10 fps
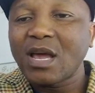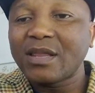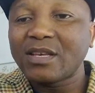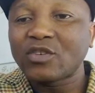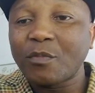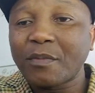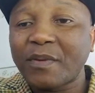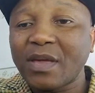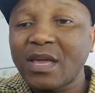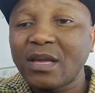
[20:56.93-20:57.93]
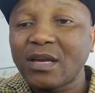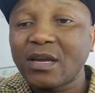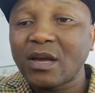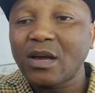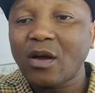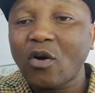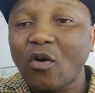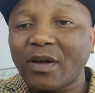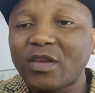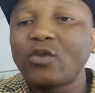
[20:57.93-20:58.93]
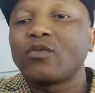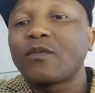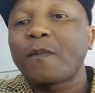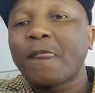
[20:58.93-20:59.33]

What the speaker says: and this is going to be p over q.